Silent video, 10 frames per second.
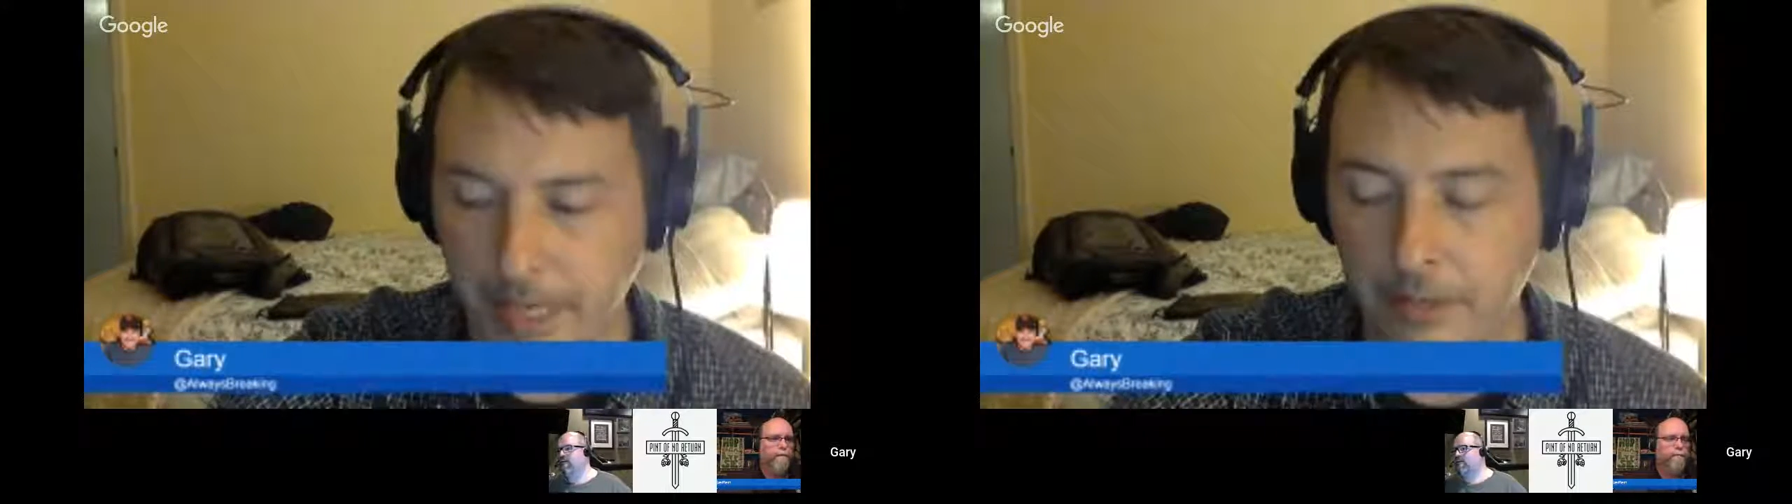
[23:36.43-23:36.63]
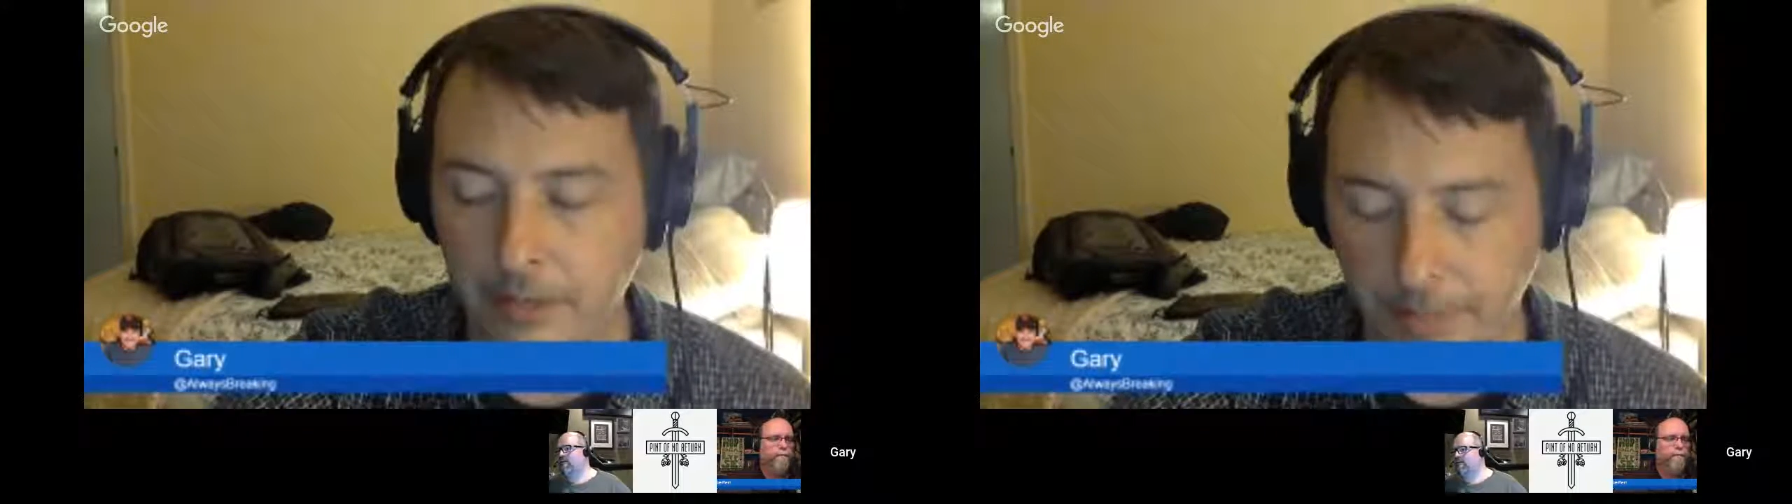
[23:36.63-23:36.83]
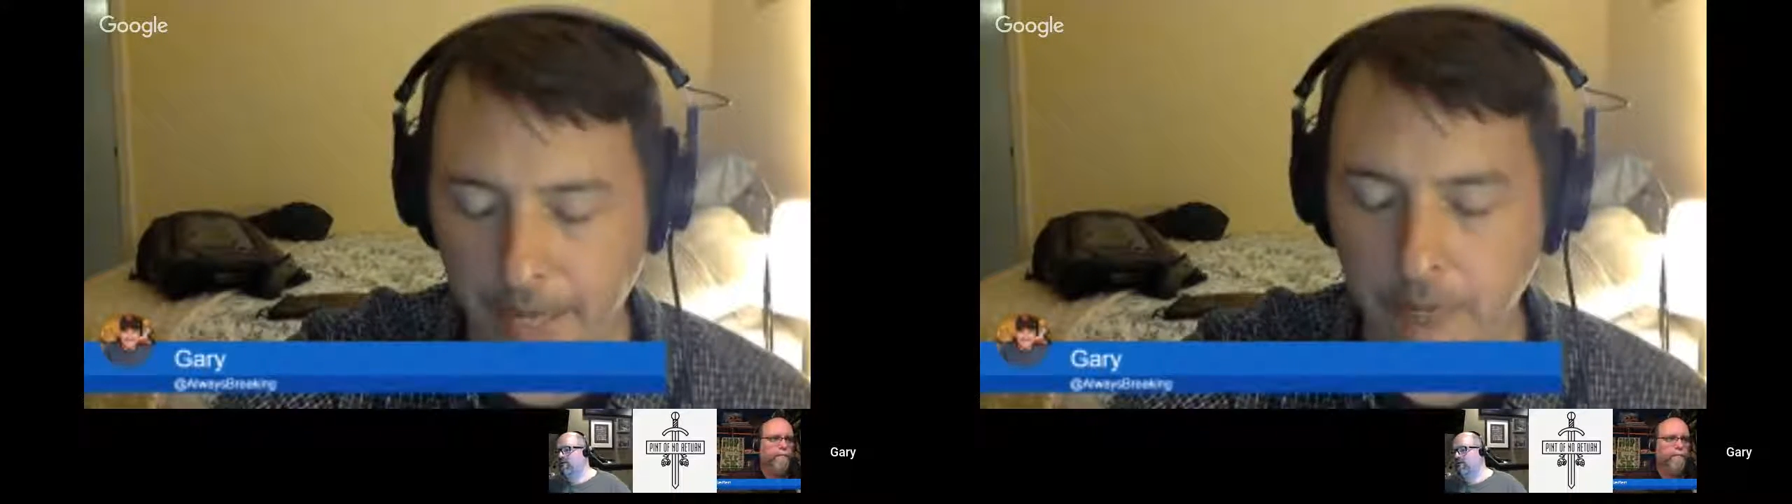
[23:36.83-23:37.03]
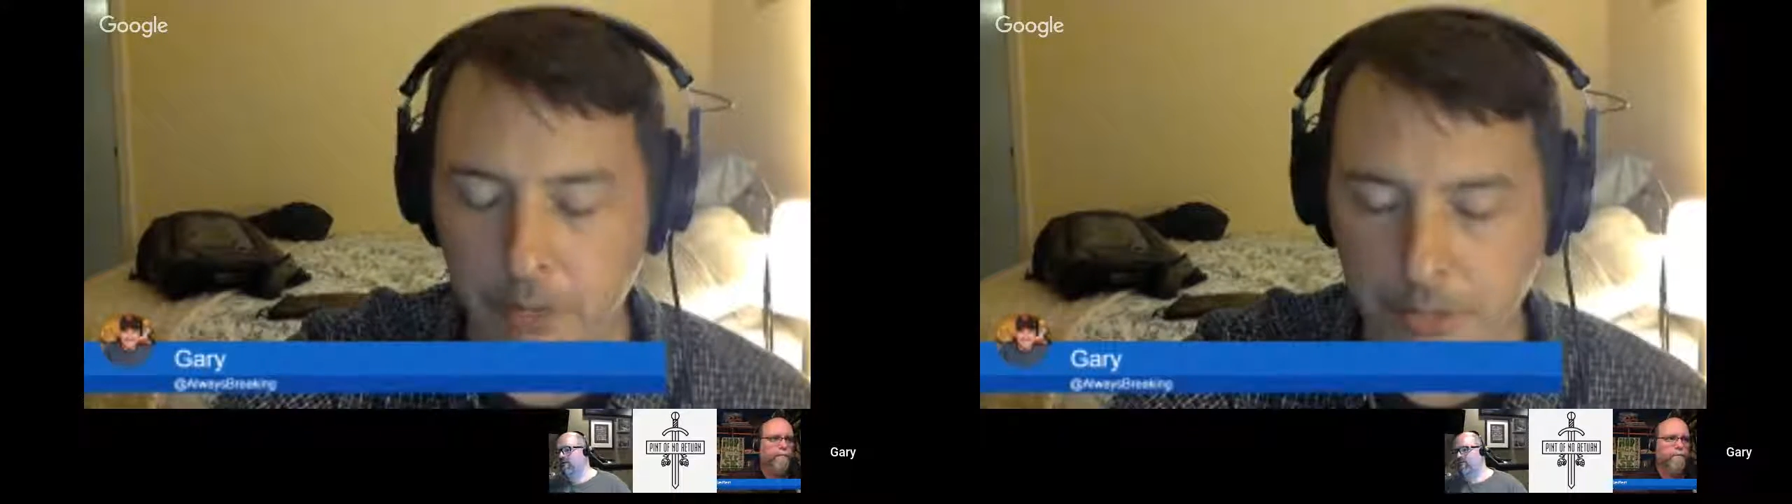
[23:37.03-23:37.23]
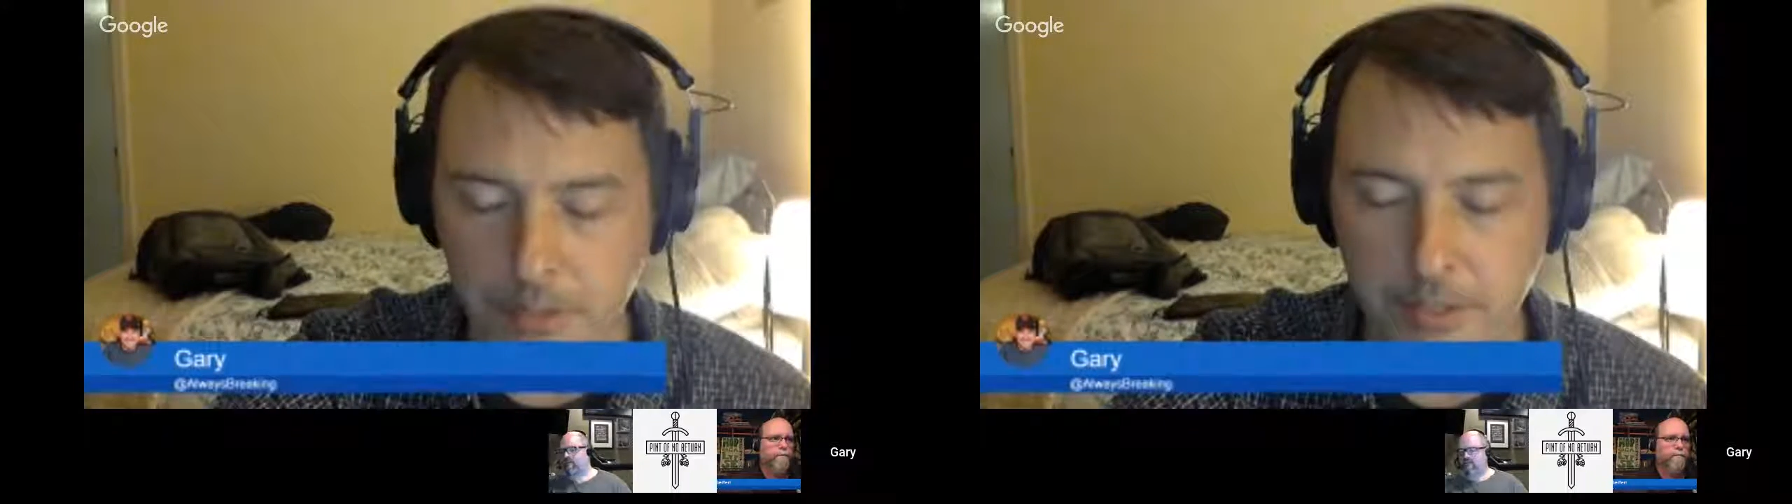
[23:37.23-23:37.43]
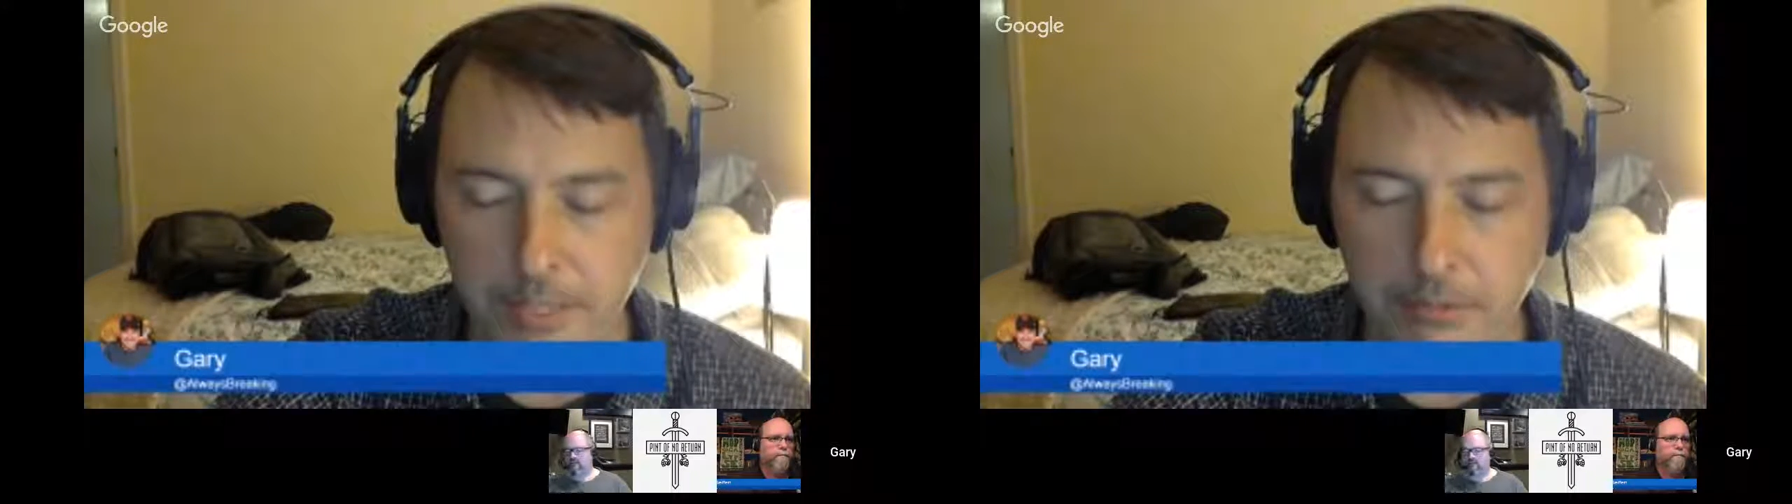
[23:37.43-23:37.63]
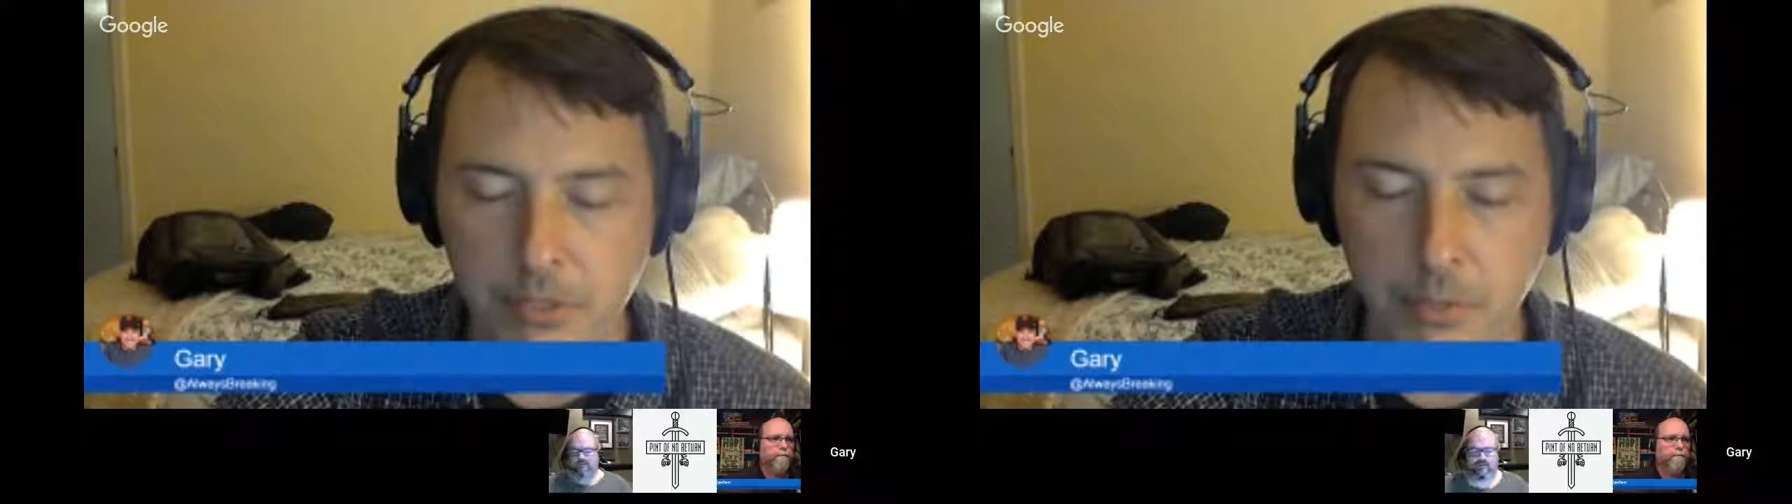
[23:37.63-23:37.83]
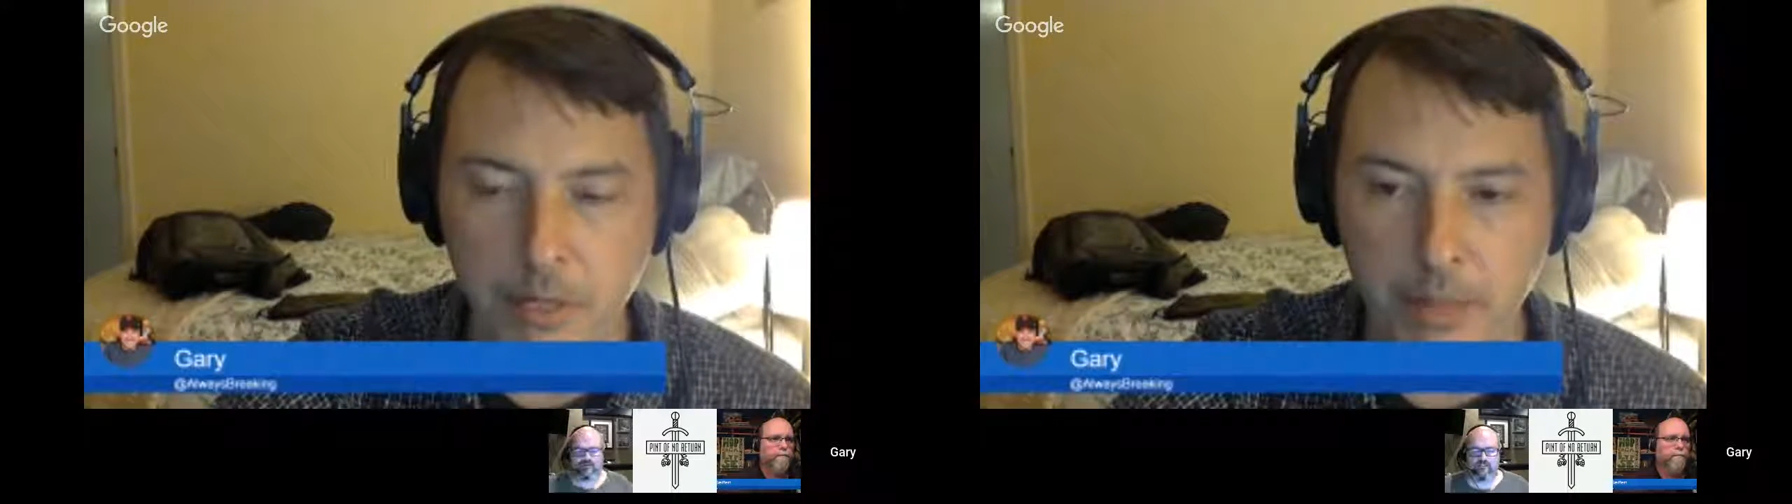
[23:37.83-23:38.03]
That was one of
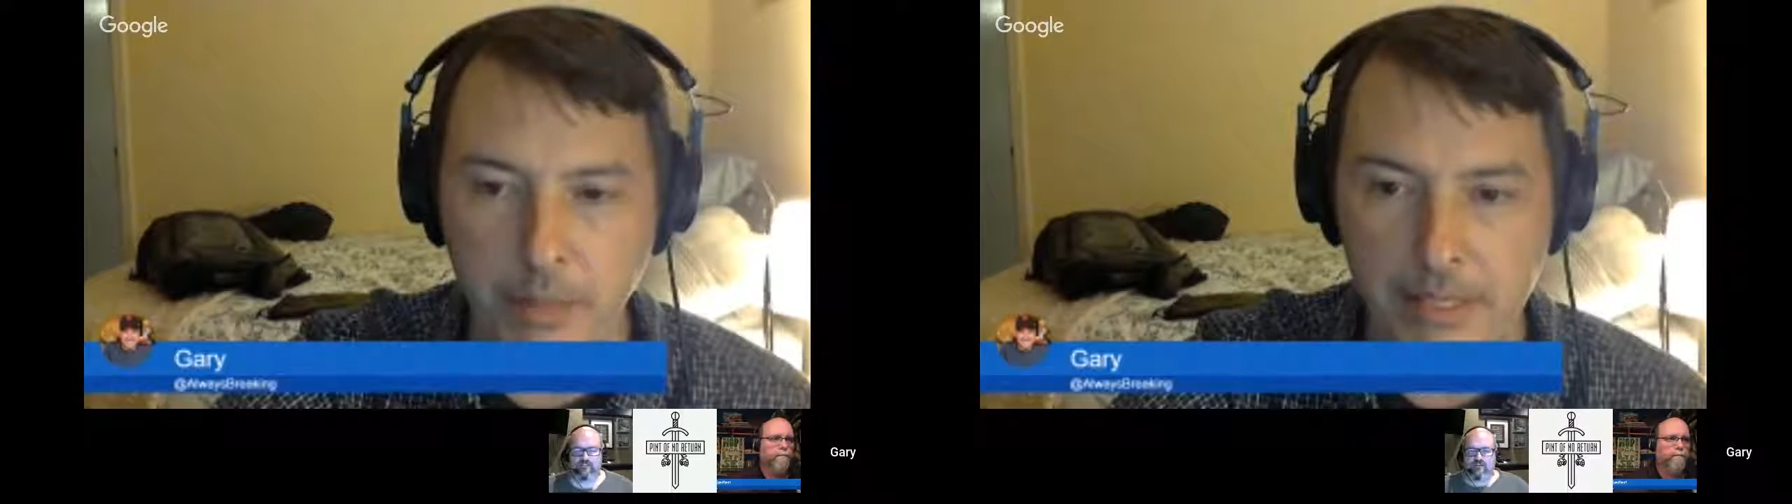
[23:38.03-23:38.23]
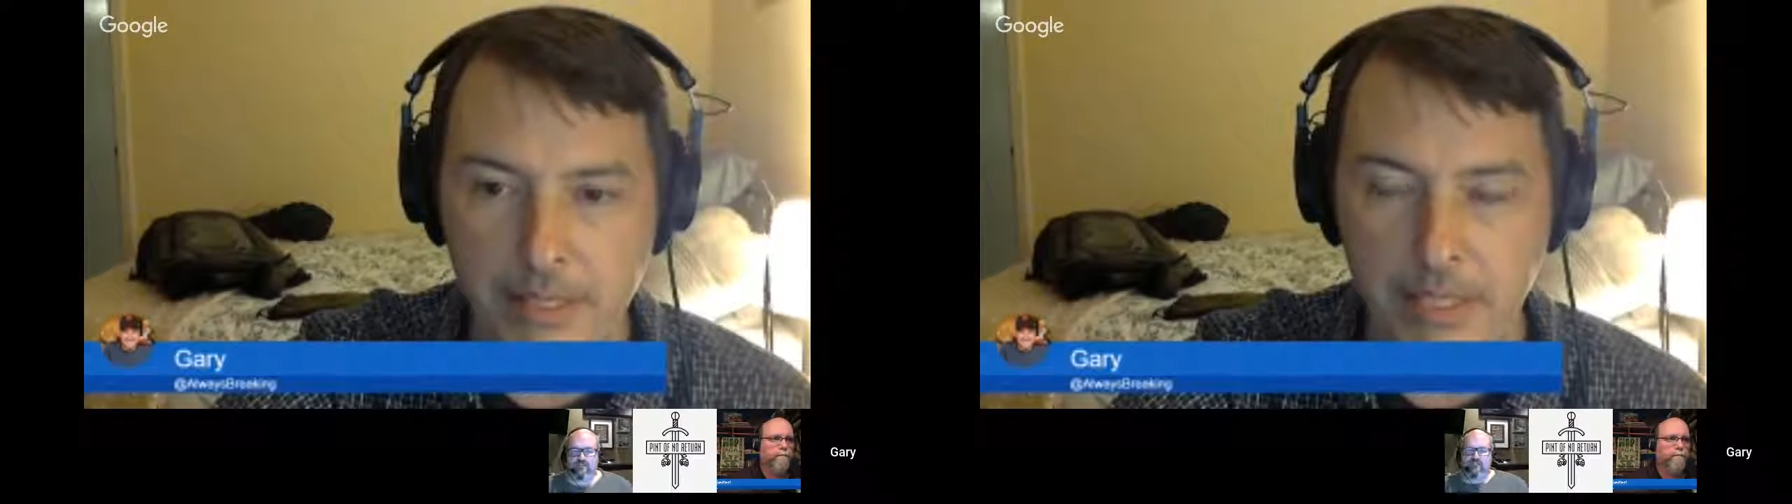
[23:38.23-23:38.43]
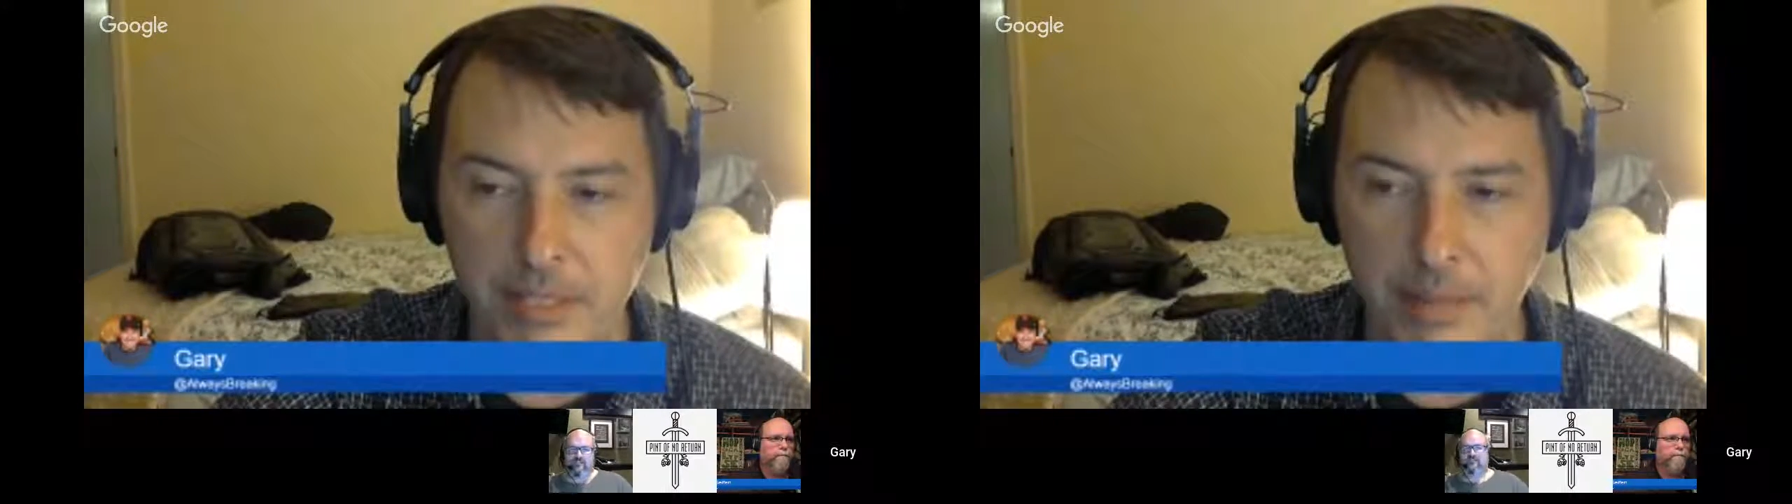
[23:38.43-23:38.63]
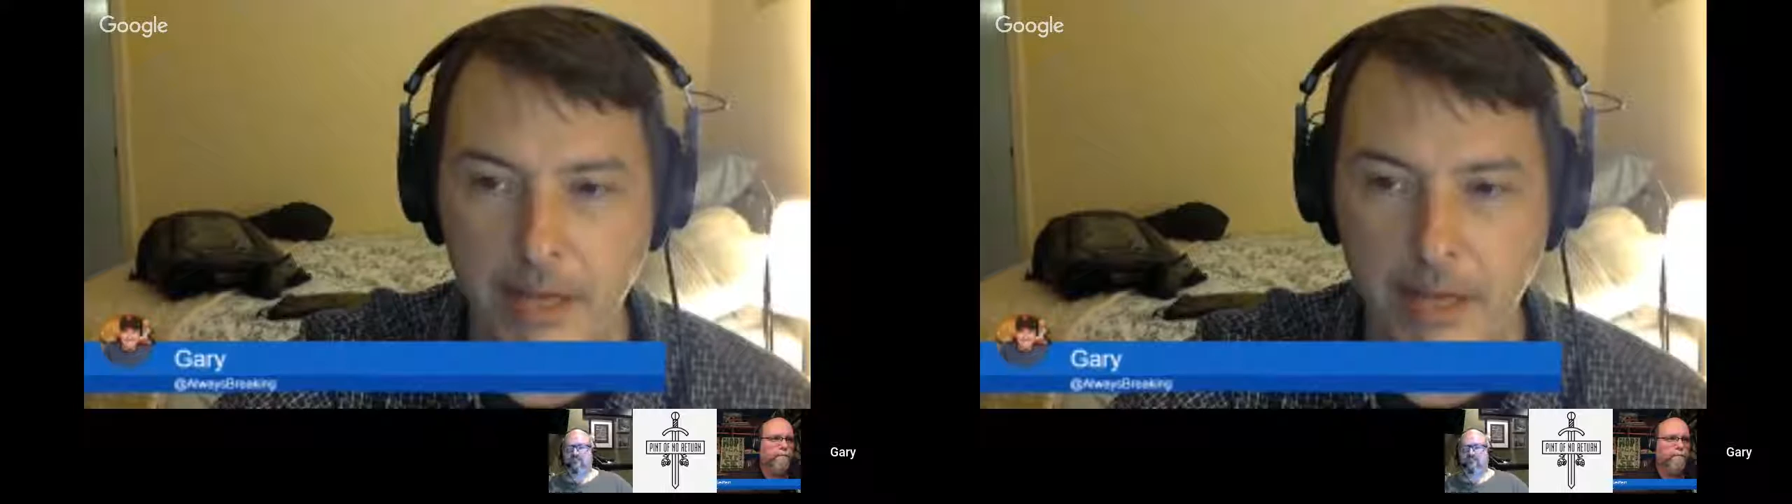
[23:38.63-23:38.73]
the best things about it,